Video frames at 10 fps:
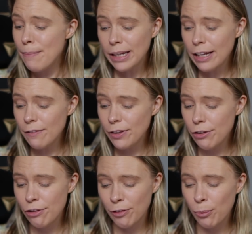million
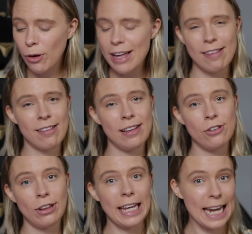views for what is
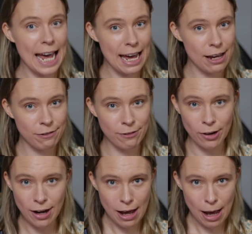essentially an ad
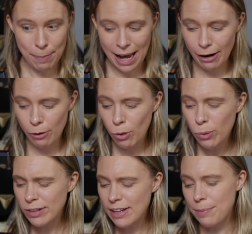for a power
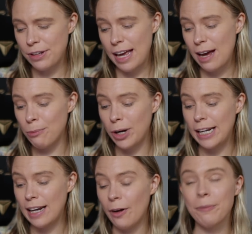wall adapter, can
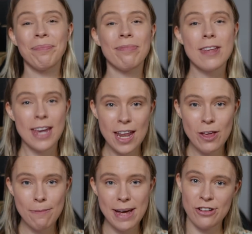we? Now, can
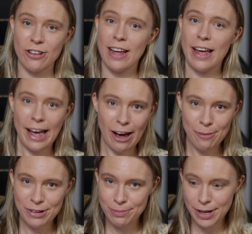you imagine
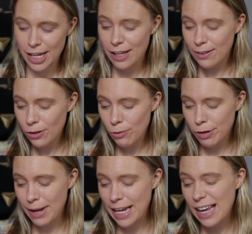how much money you
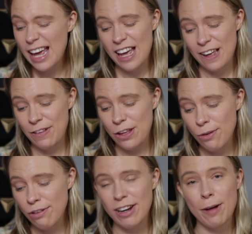would make if
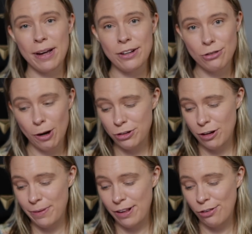you set up a
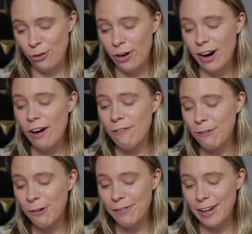dropshipping store
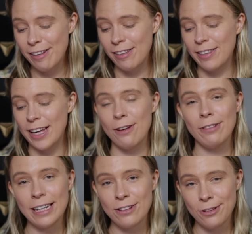for this that you
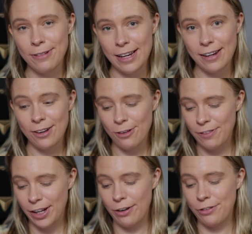link to in your
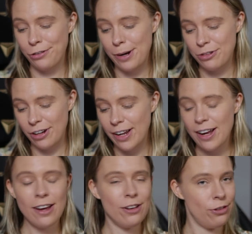video description?
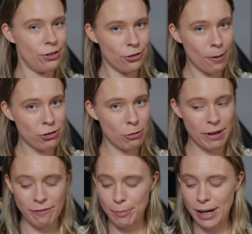You could dropship
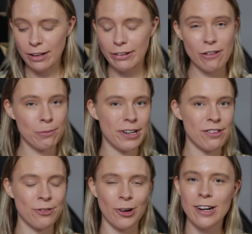it from
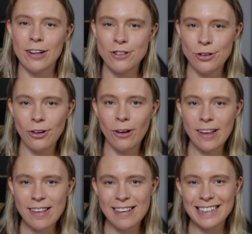AliExpress for
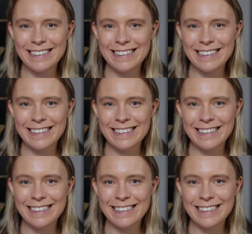$2,